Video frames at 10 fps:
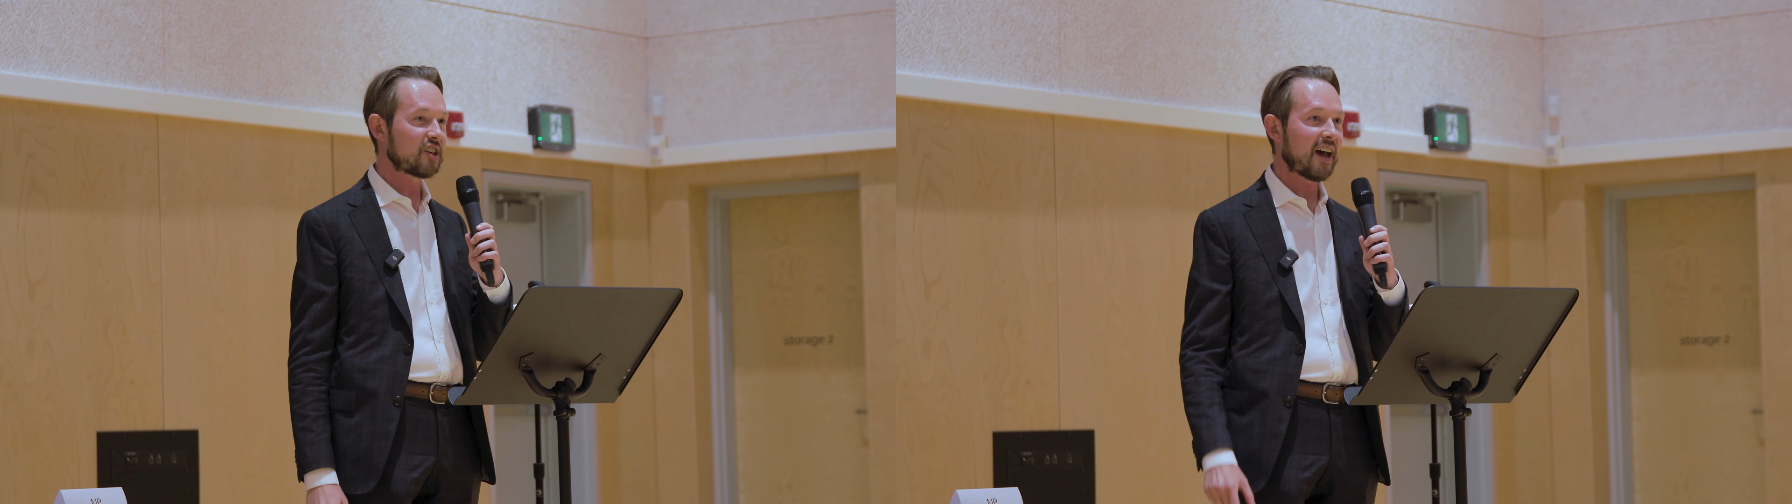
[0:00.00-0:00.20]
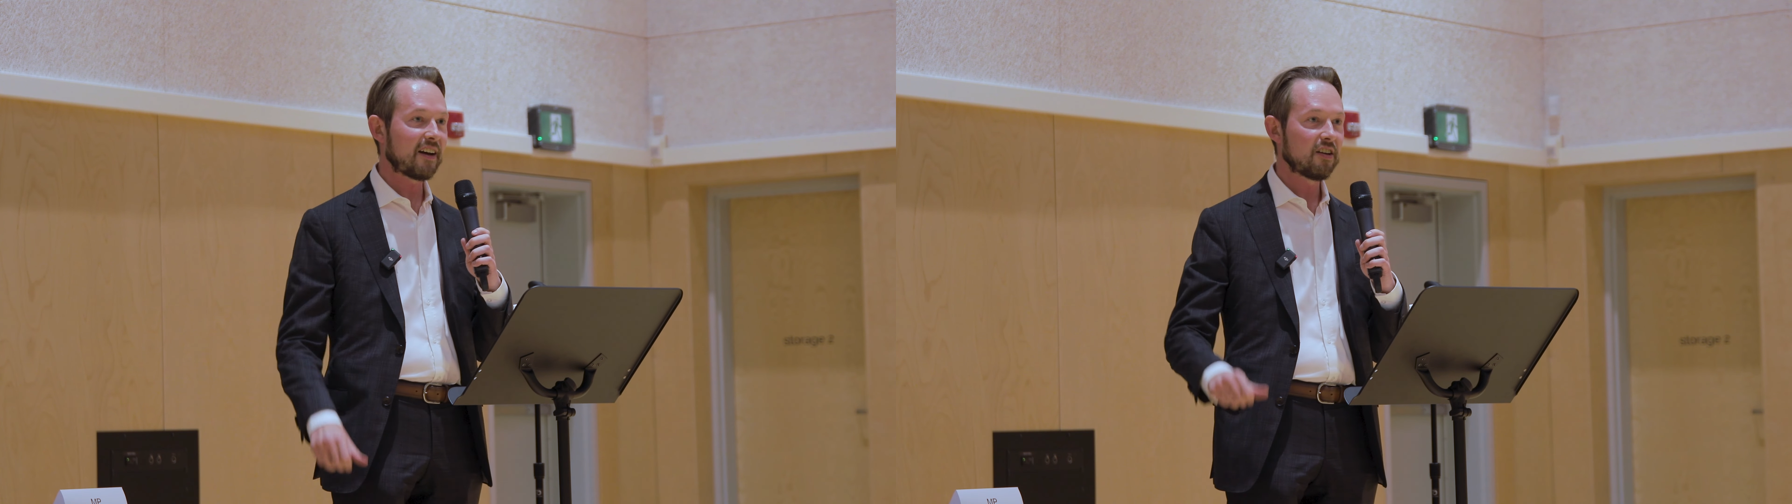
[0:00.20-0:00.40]

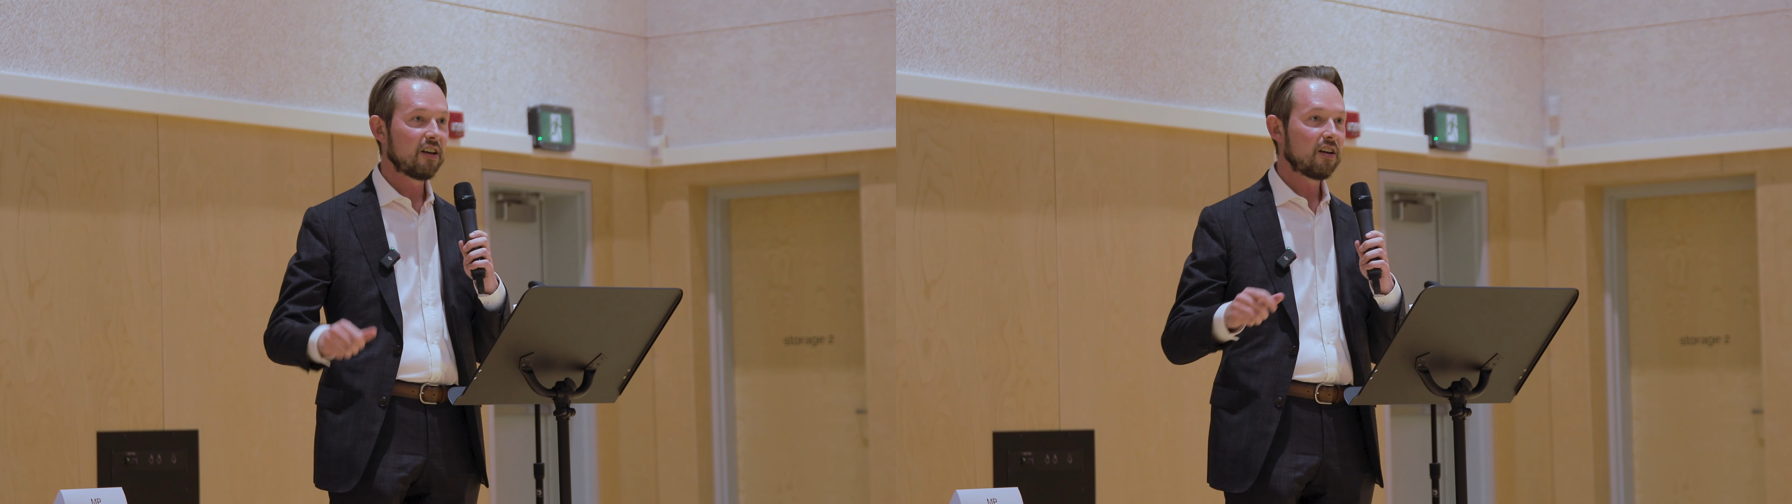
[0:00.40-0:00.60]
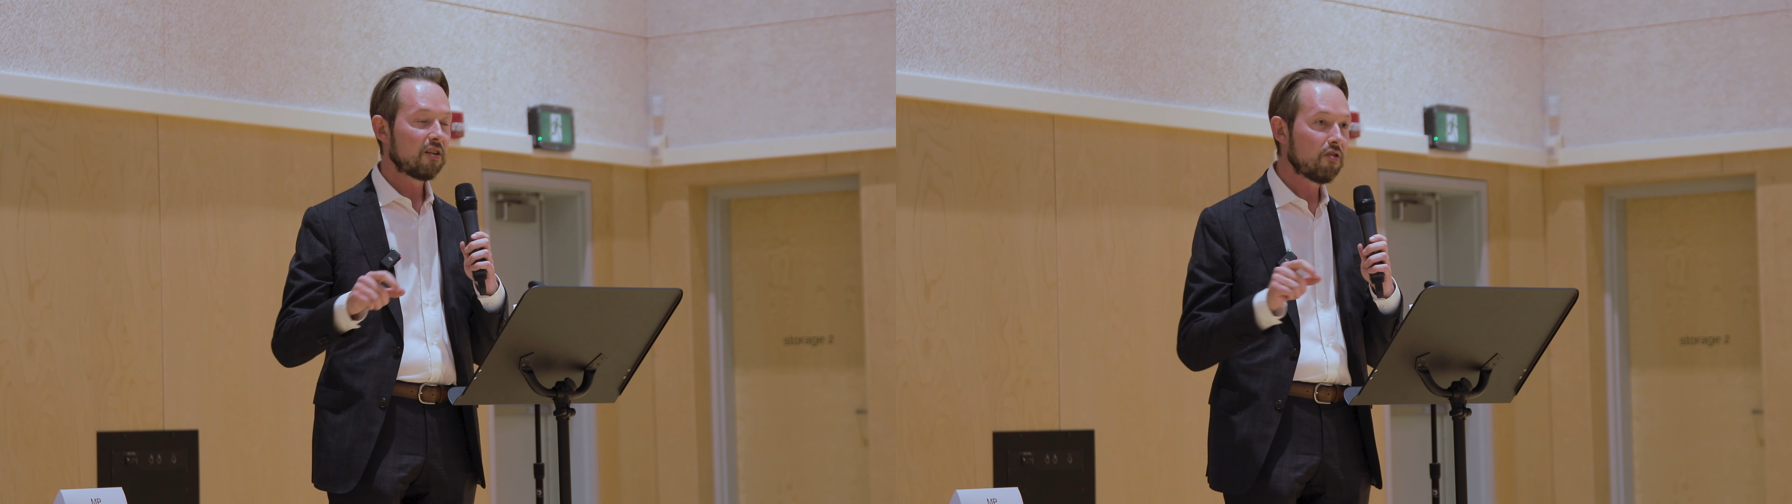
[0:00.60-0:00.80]
said,
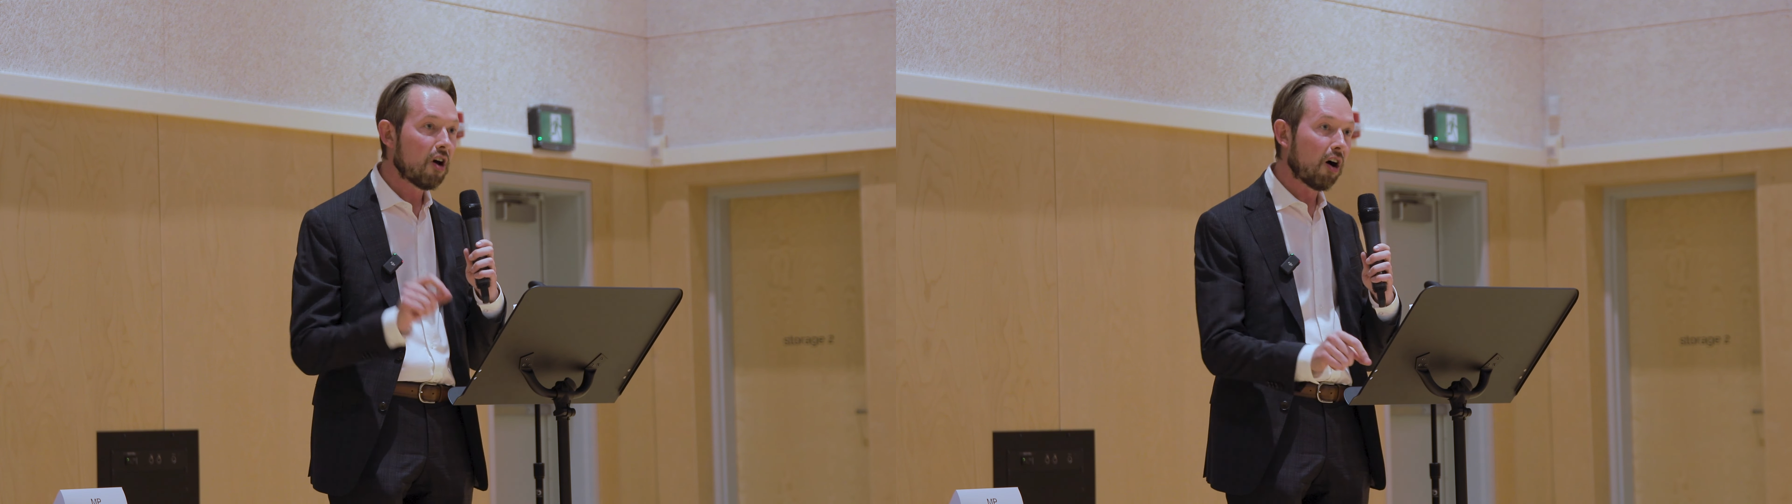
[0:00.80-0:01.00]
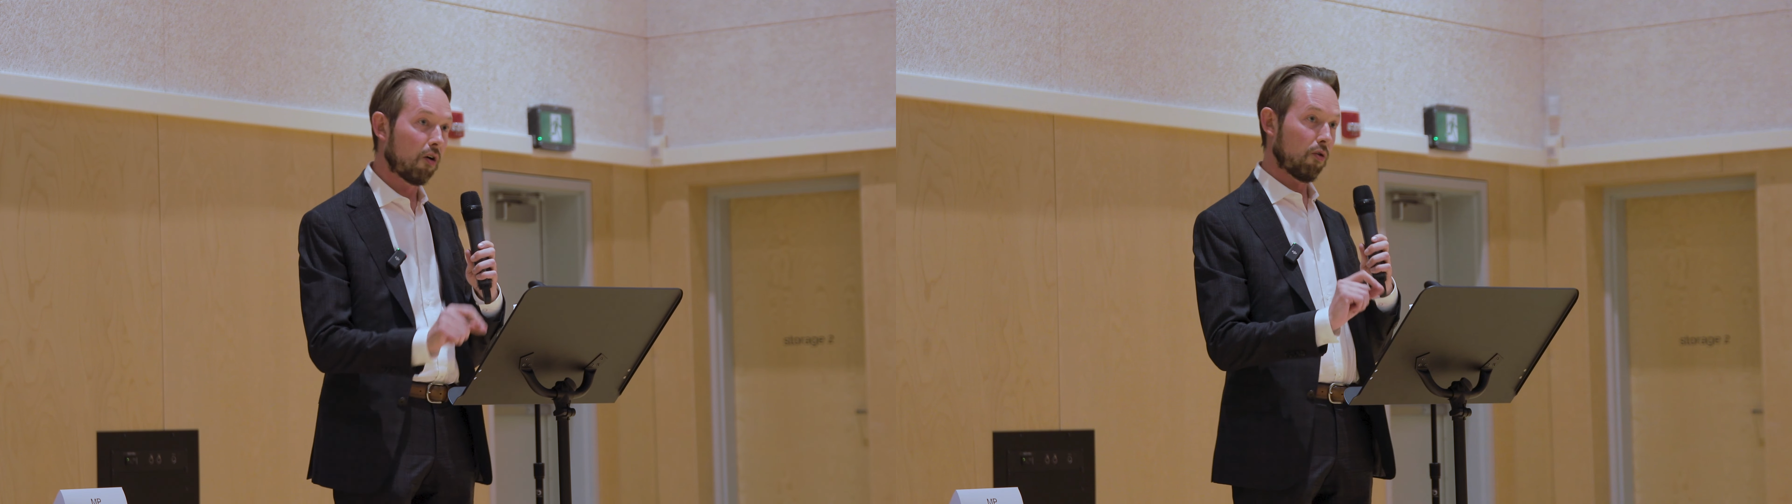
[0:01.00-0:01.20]

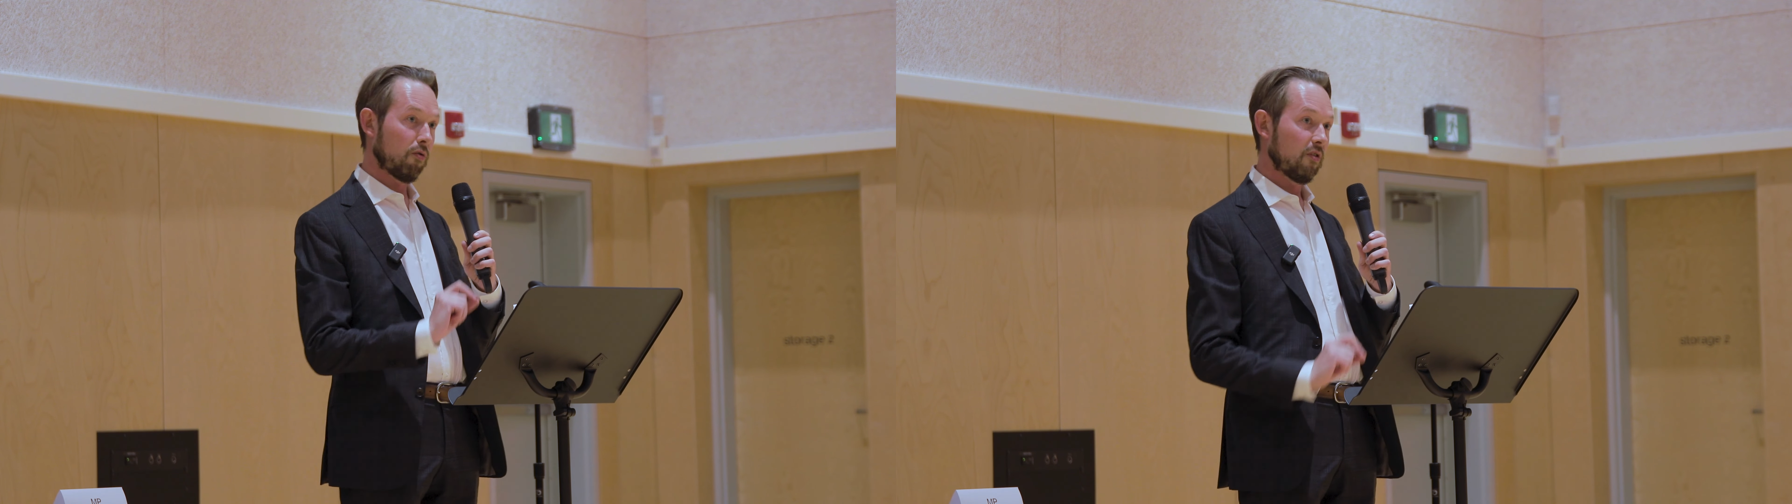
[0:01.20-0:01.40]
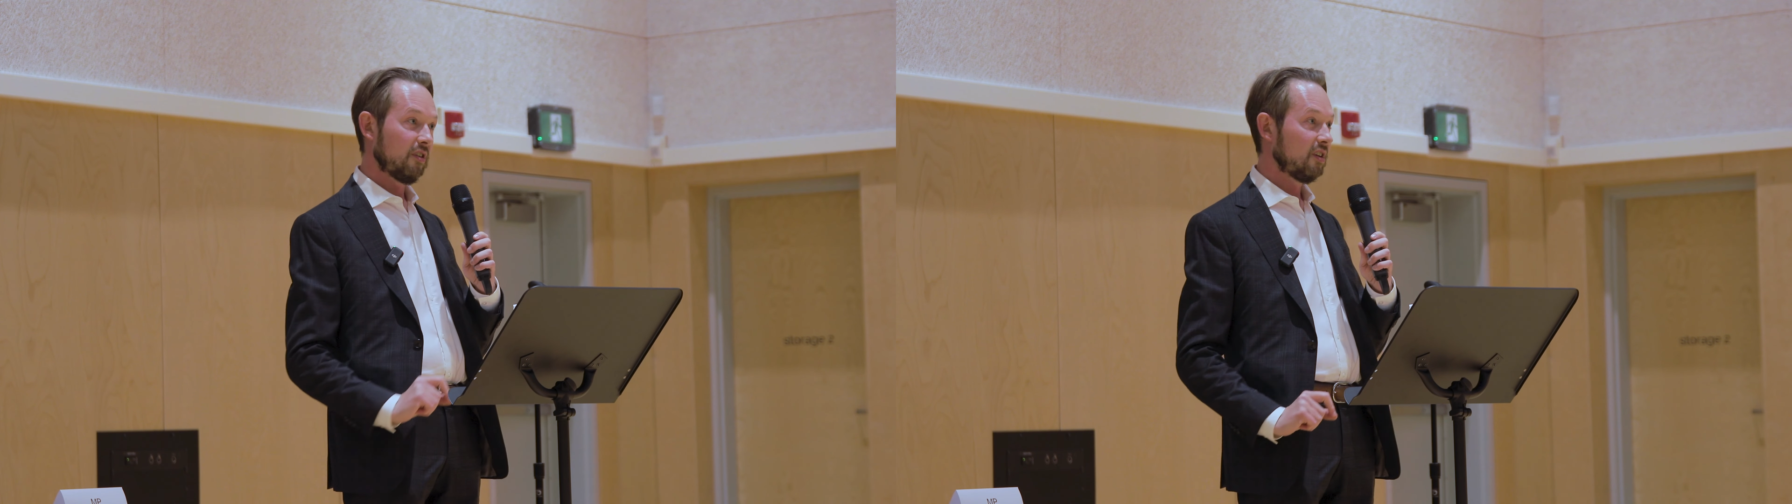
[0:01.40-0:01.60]
no,